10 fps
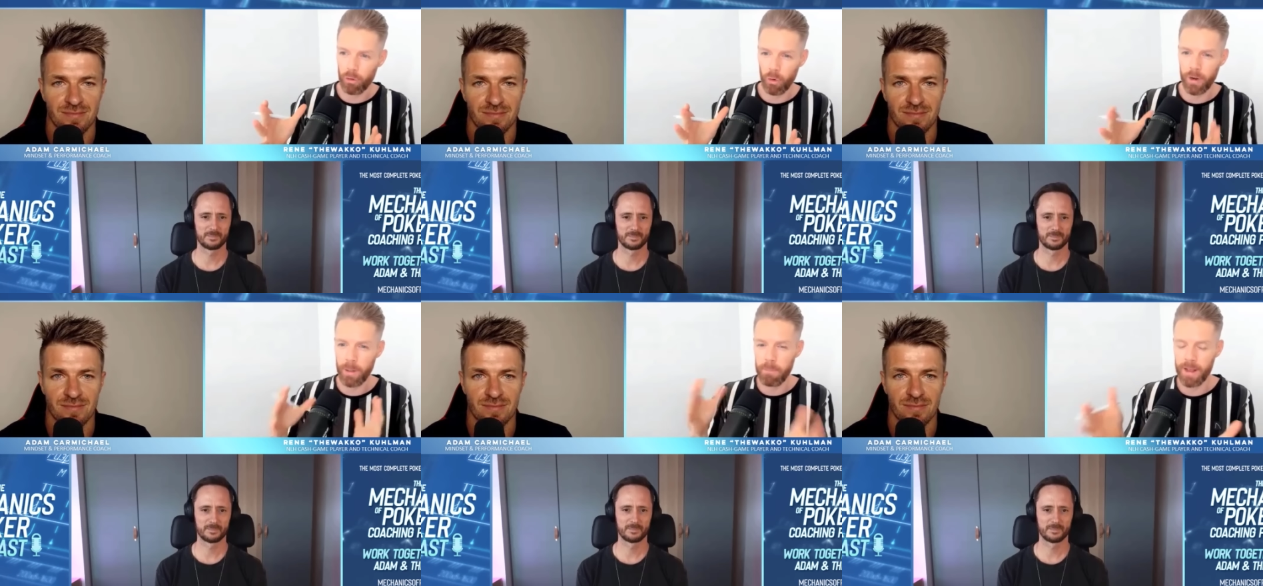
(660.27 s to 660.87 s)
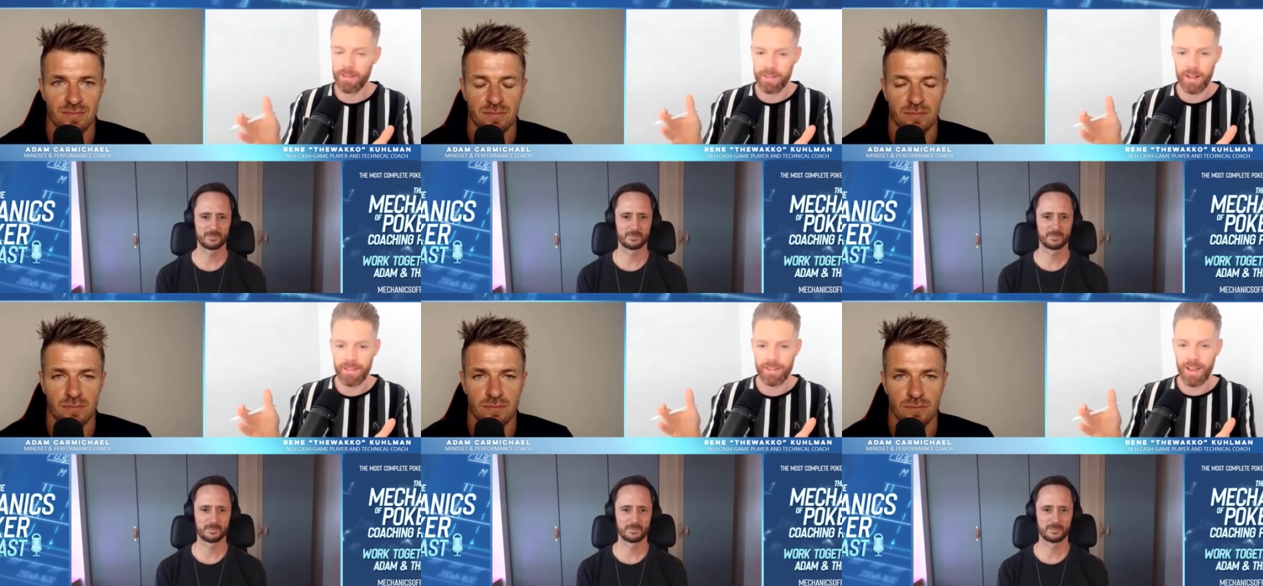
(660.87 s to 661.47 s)
Speaker 1: a story that makes
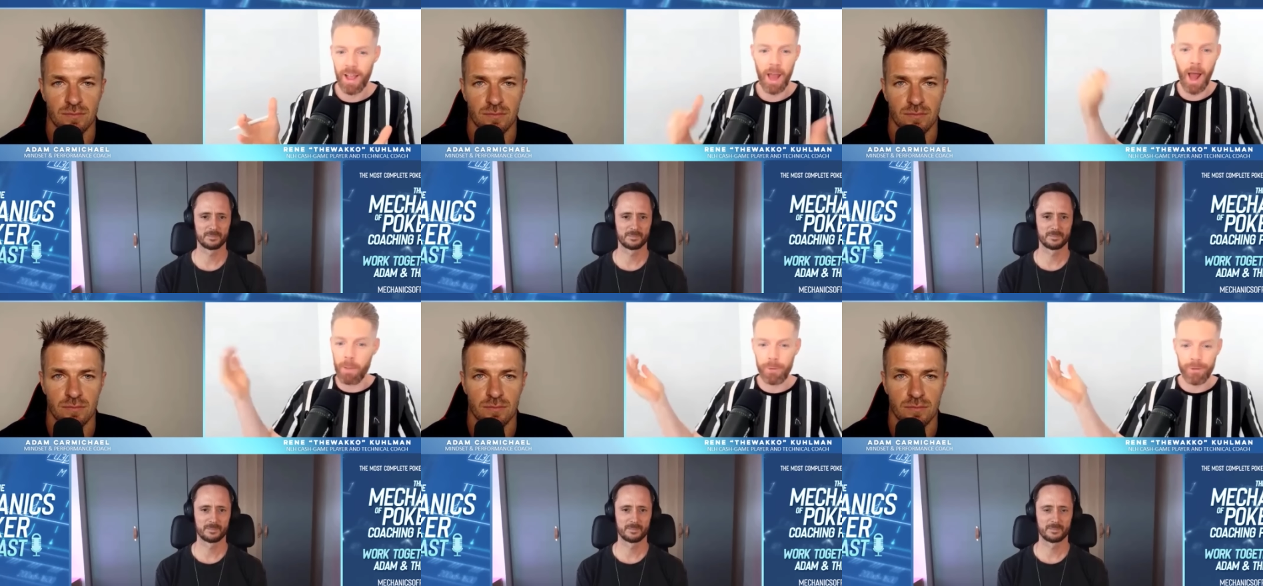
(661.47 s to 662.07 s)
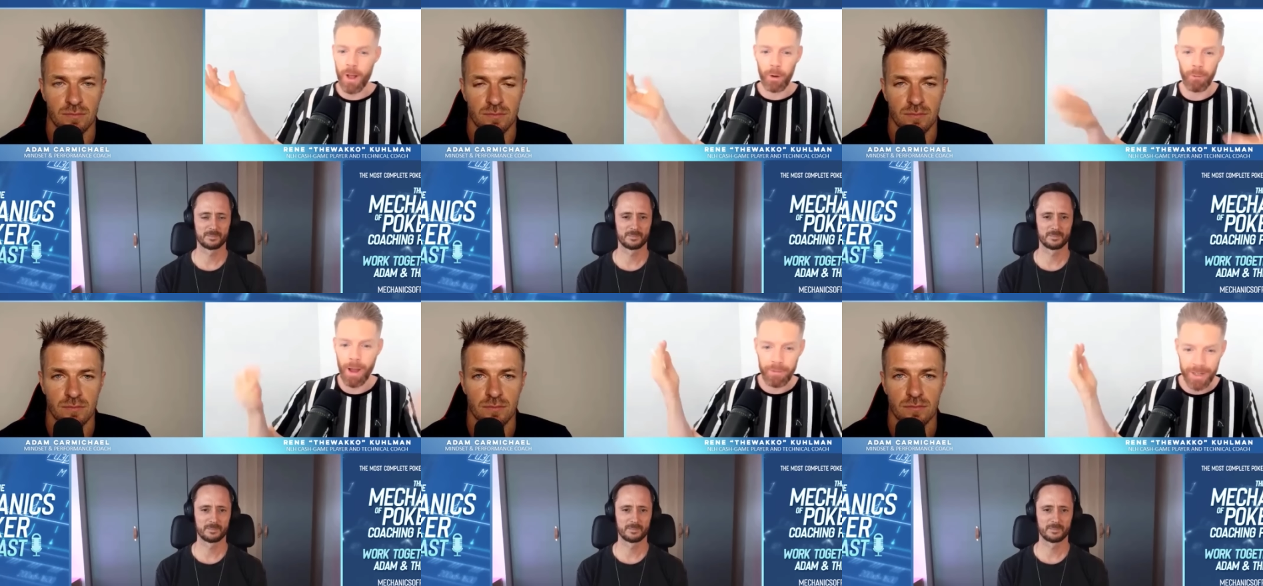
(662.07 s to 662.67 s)
sense. And I'm just now
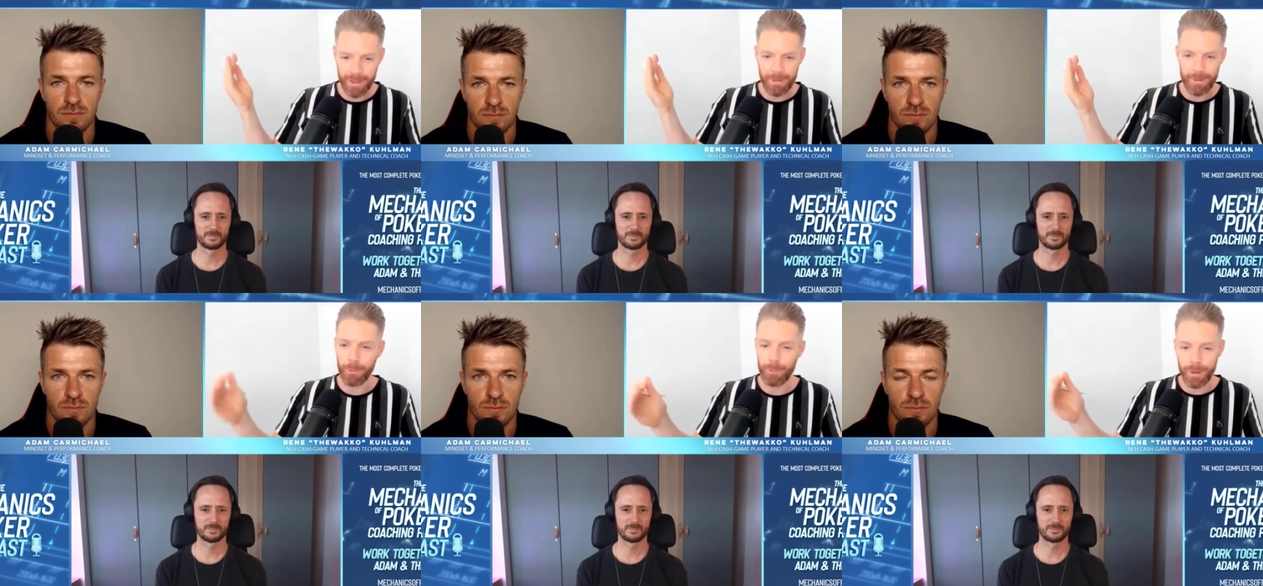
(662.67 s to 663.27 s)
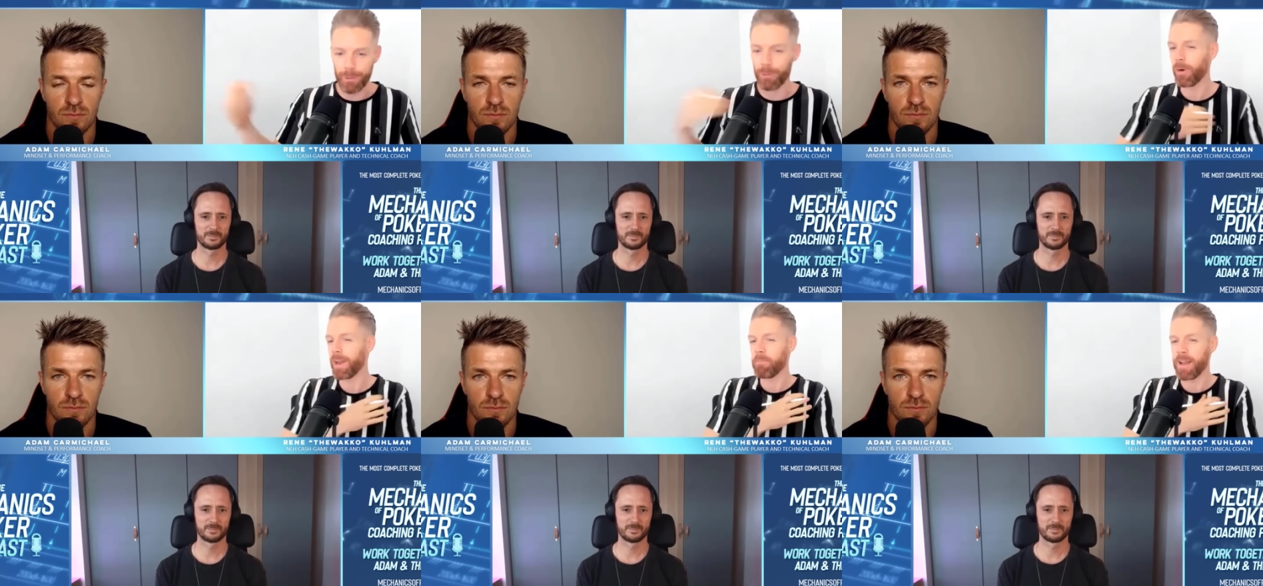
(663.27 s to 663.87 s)
arriving at this note with a
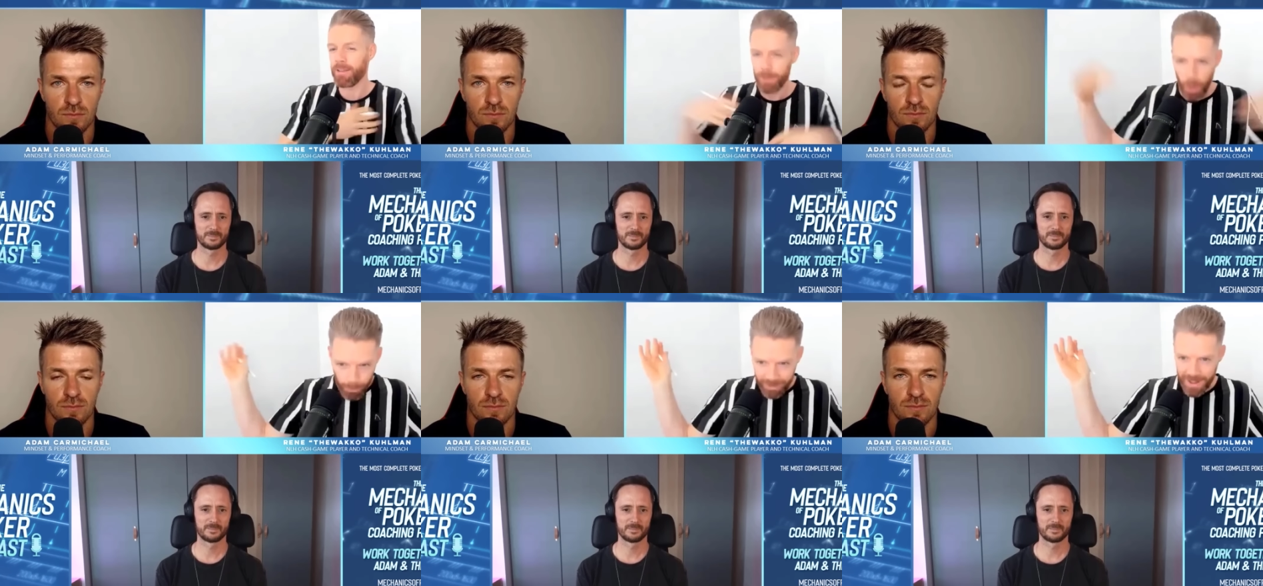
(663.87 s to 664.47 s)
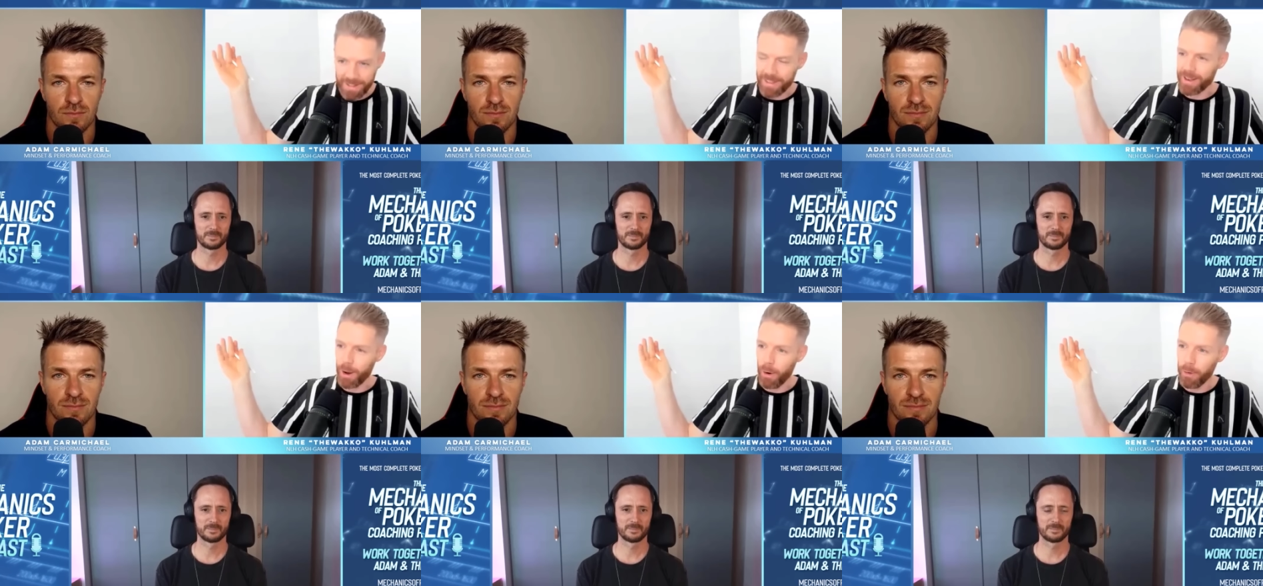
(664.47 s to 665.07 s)
story that makes no sense
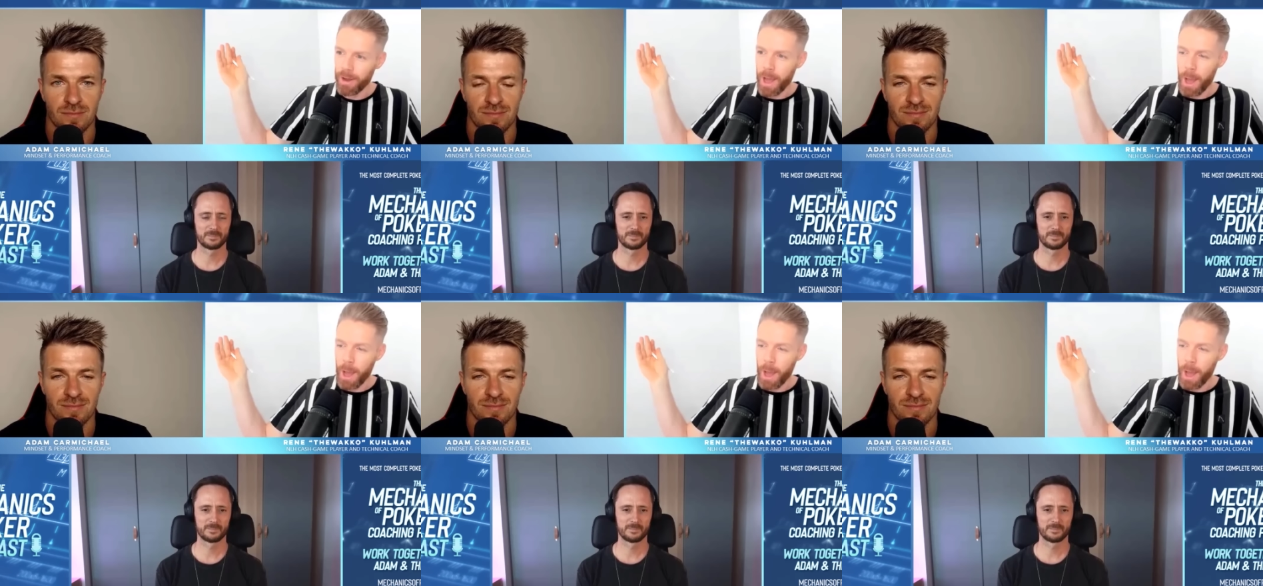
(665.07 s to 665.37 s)
at all.